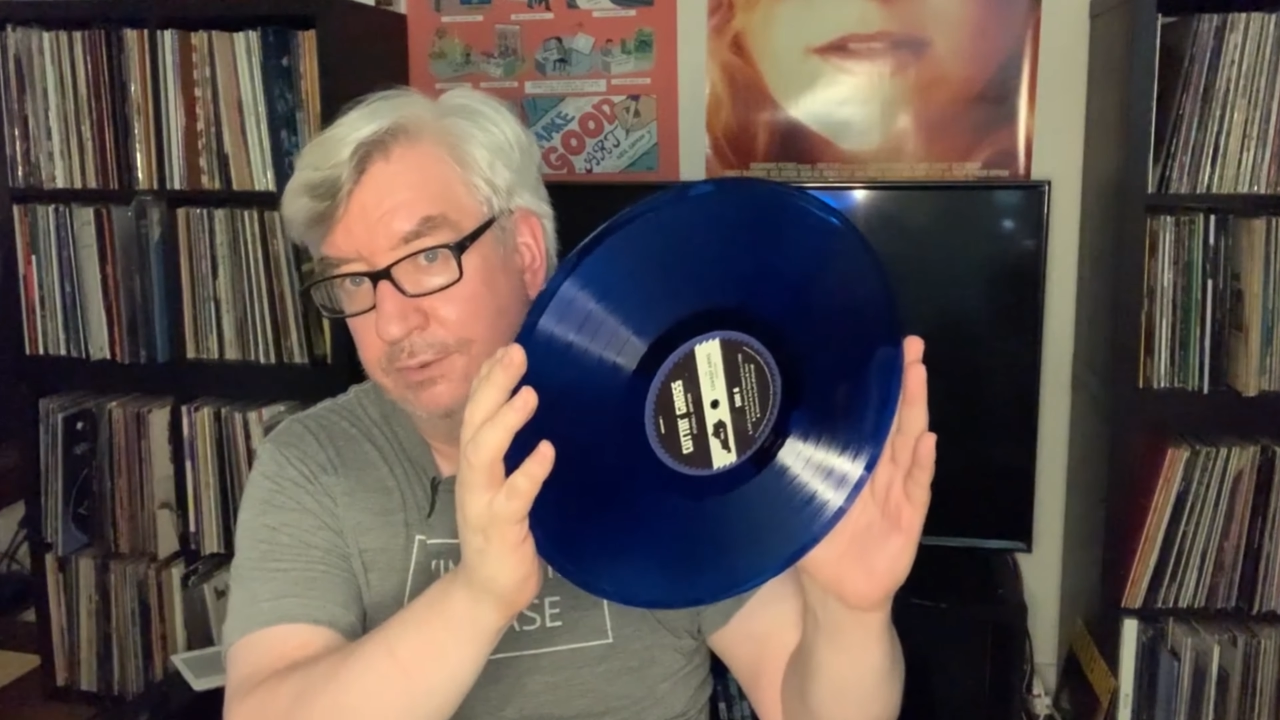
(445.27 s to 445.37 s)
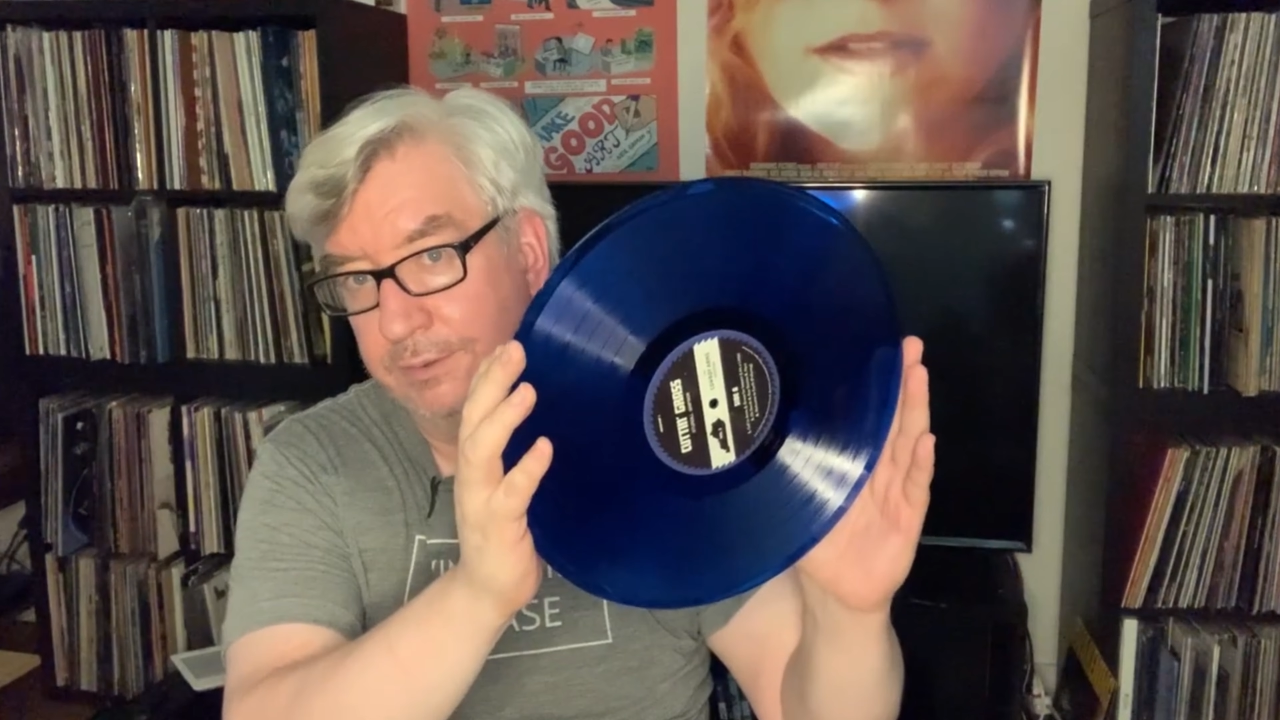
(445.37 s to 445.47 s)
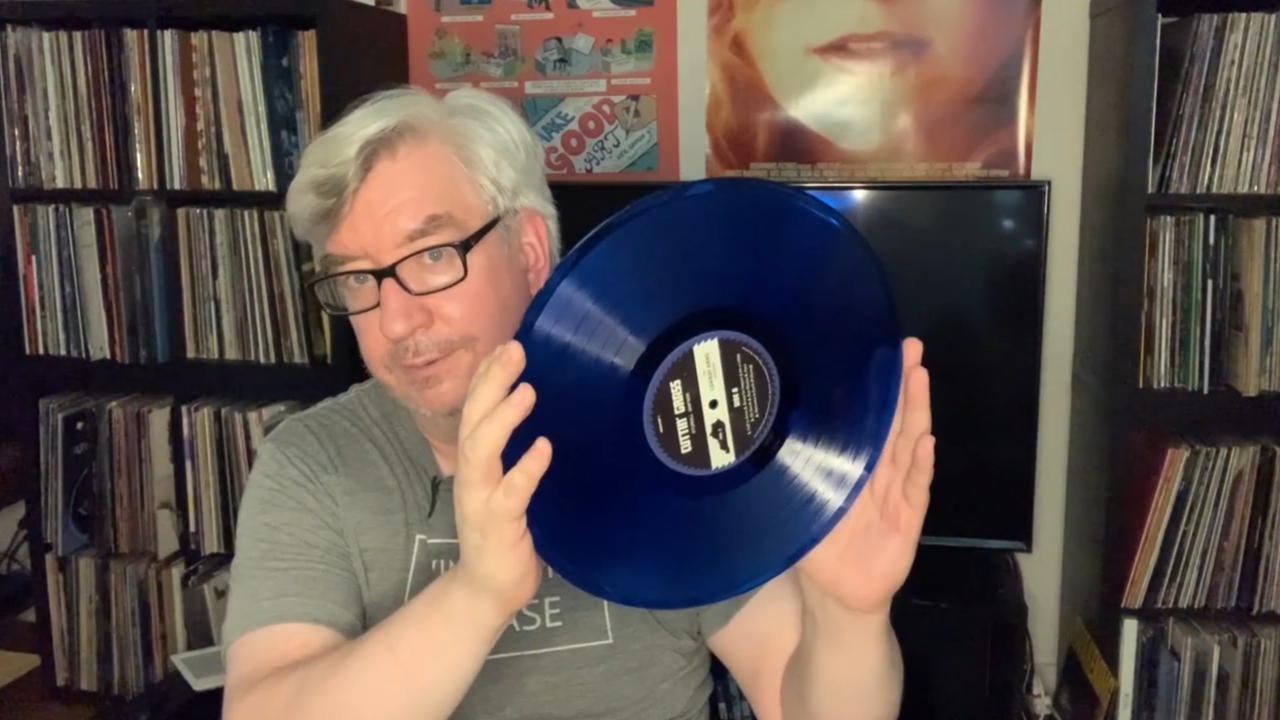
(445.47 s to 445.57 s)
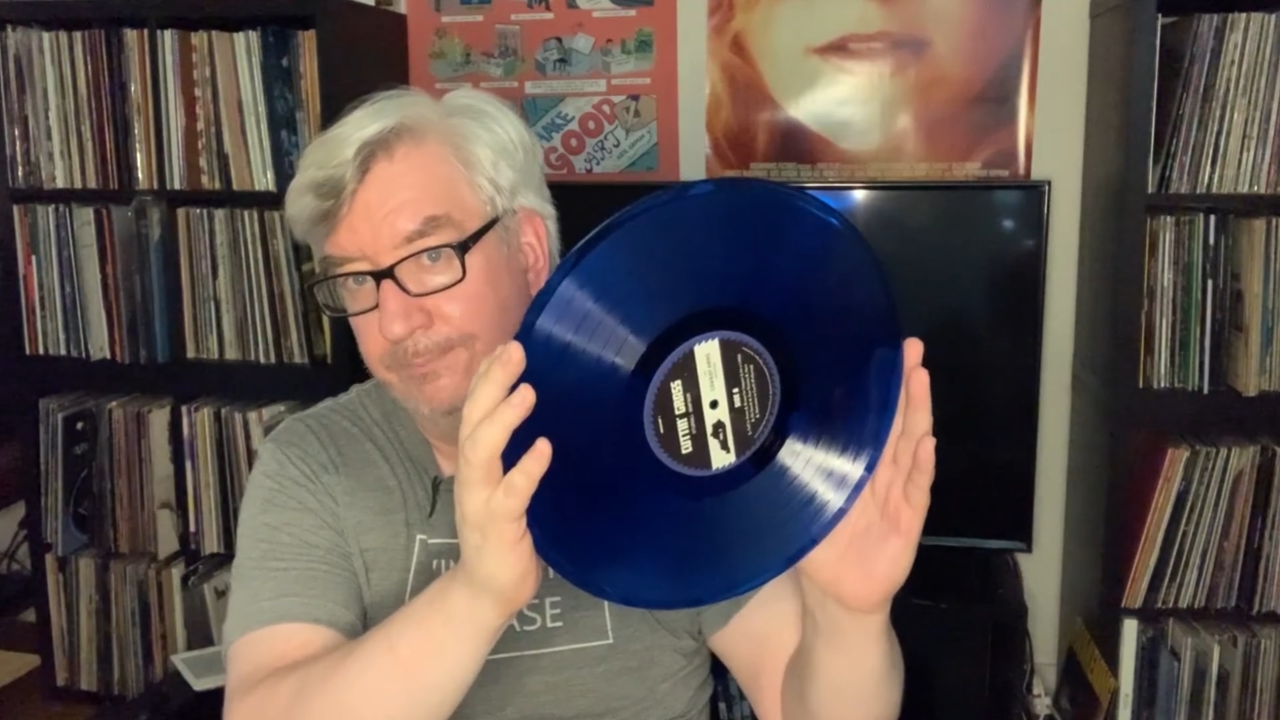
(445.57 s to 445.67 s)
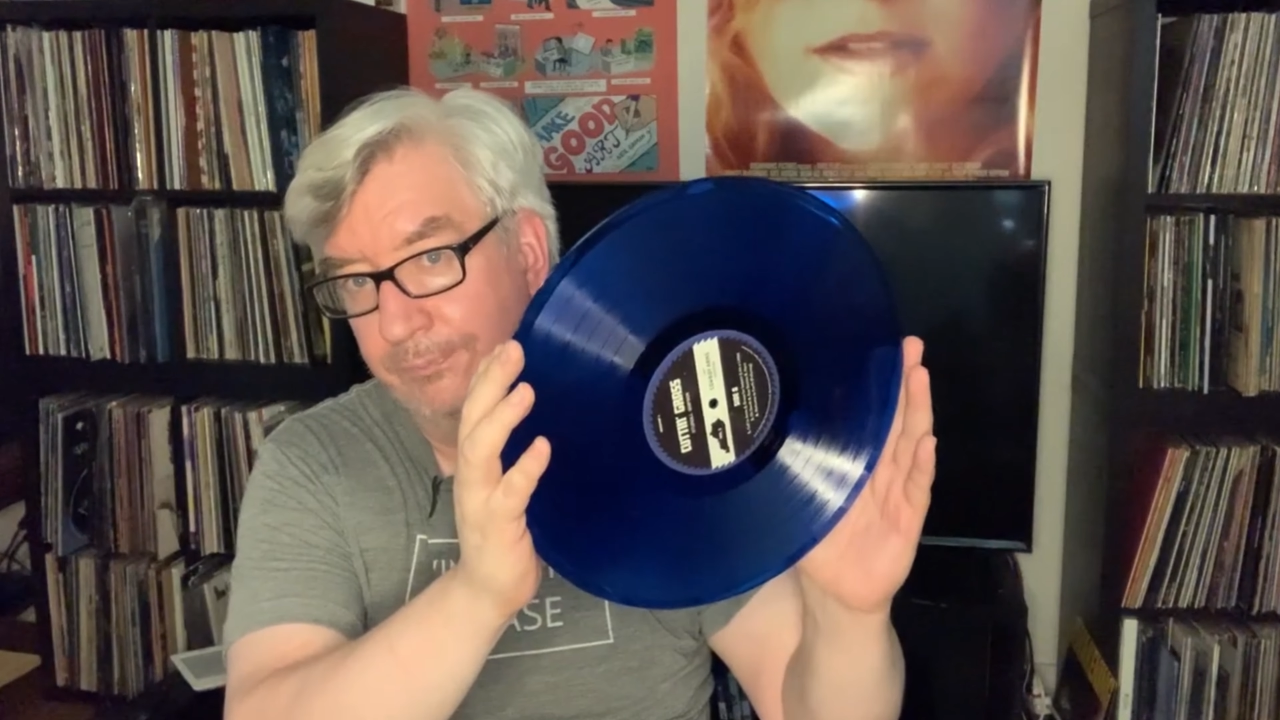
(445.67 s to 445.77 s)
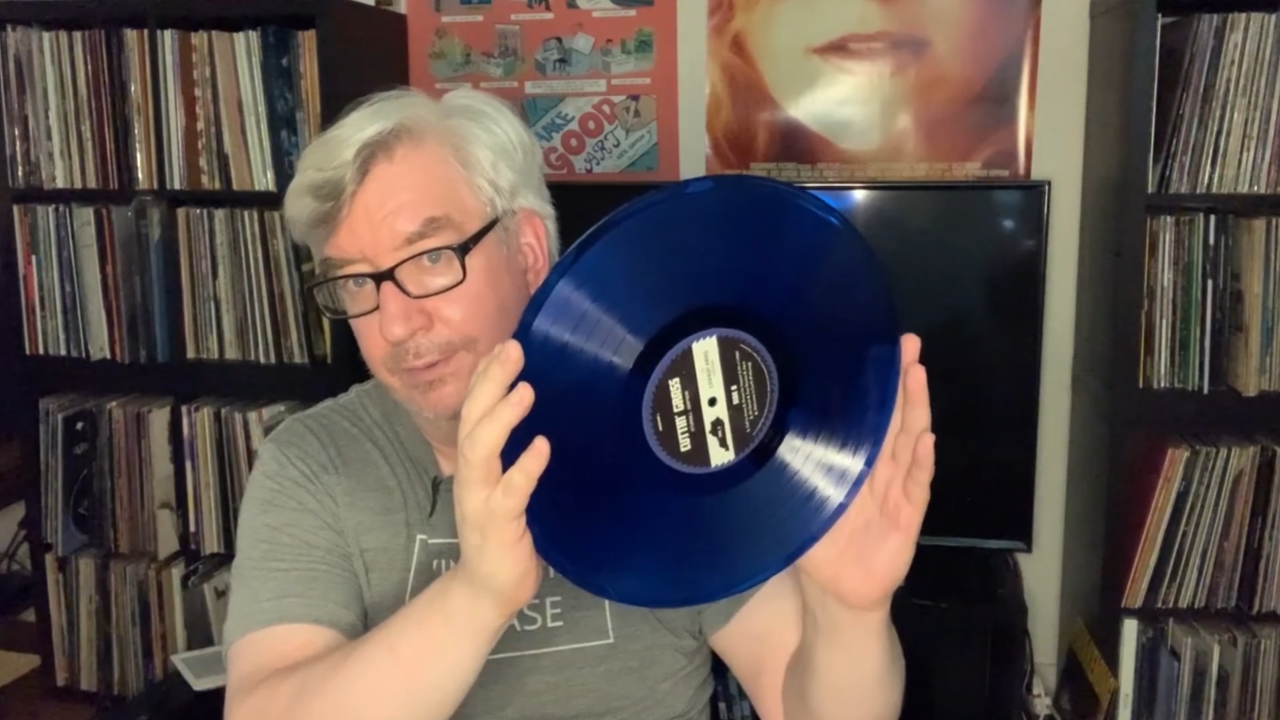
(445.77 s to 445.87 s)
record.